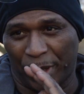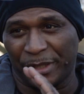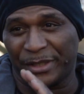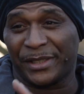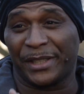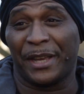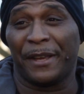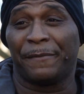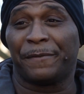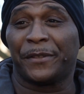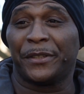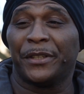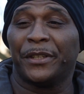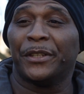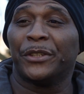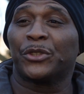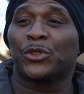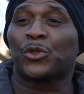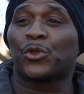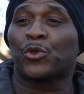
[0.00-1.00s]
Safety
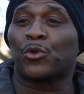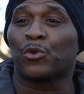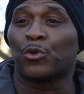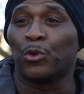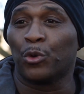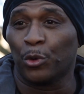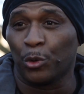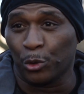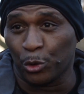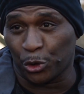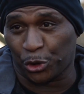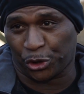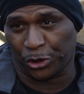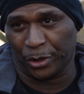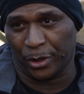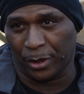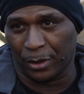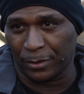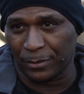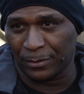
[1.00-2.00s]
is
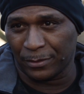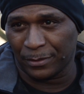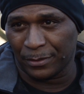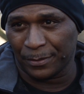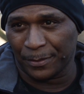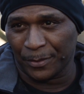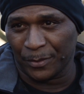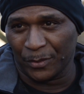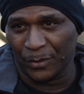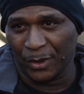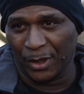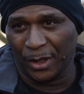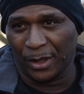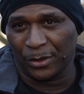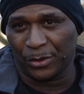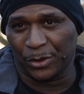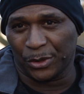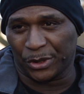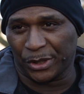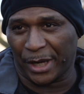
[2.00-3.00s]
crucial
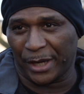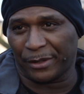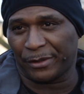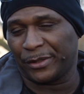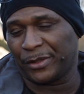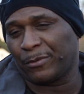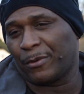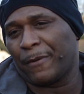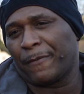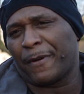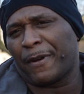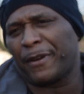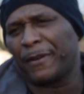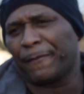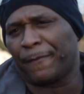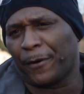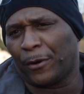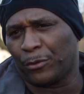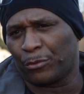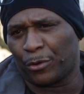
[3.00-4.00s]
to cyclists. We're very
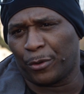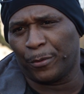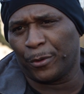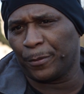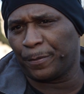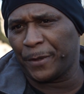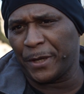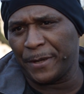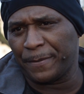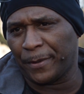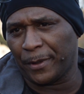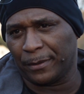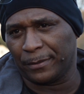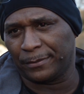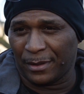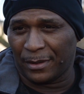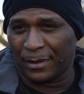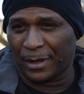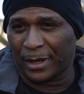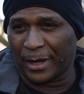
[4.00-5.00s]
vulnerable people.
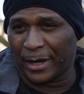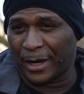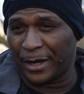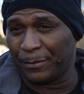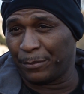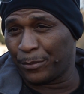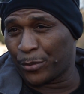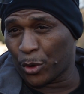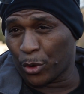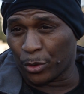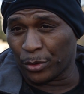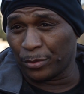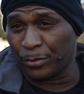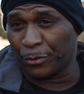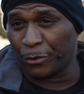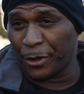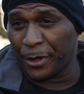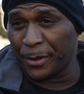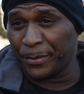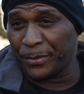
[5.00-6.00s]
I had broken
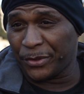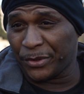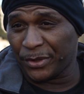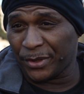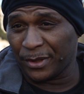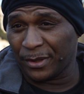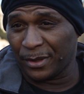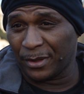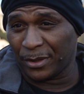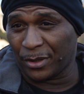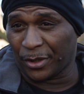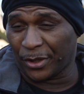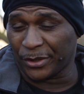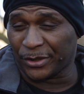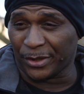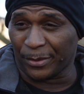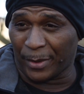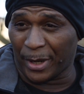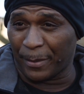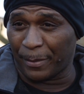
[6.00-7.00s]
ribs,
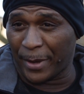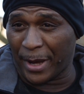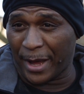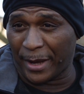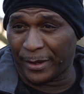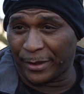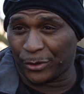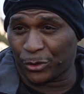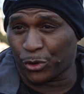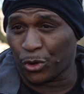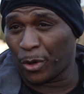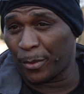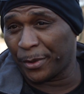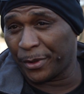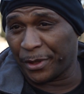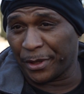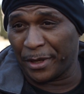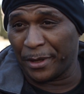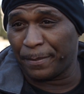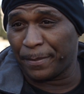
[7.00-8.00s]
cuts on my back,
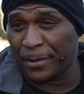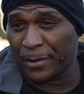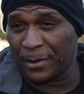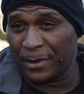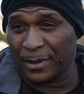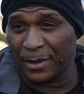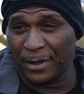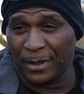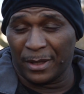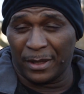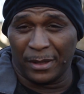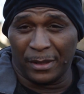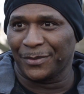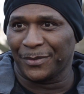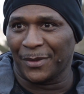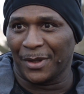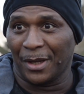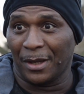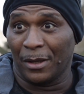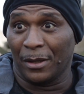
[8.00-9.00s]
traumatic hip.
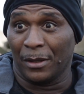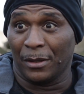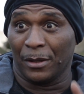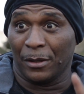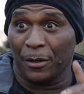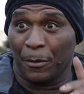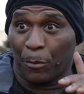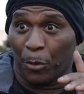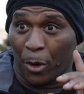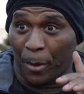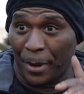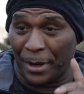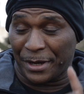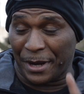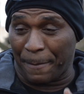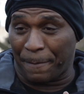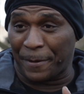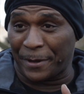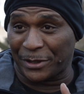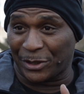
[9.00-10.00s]
The moment
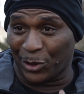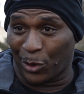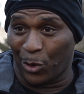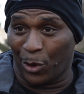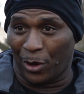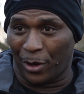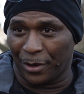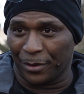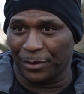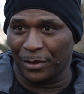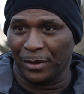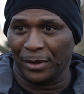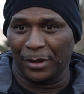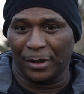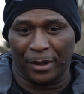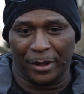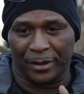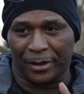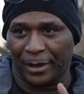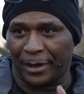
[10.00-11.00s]
I press the horn,
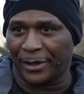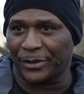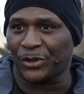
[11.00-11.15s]
a car